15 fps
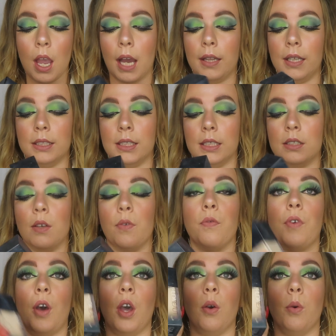and this is the
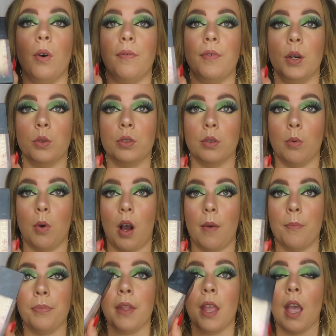faux filter
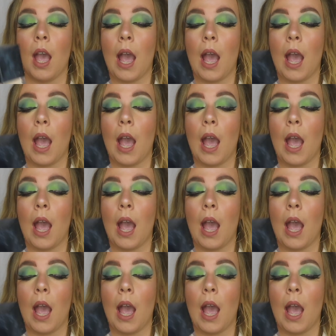one.